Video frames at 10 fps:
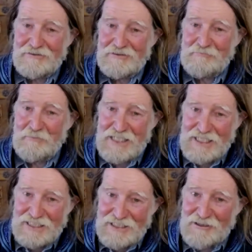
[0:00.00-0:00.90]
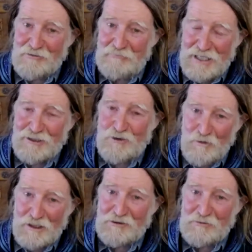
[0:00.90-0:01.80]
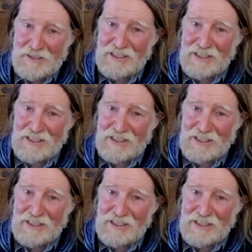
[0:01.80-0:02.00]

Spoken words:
But it does make you want to be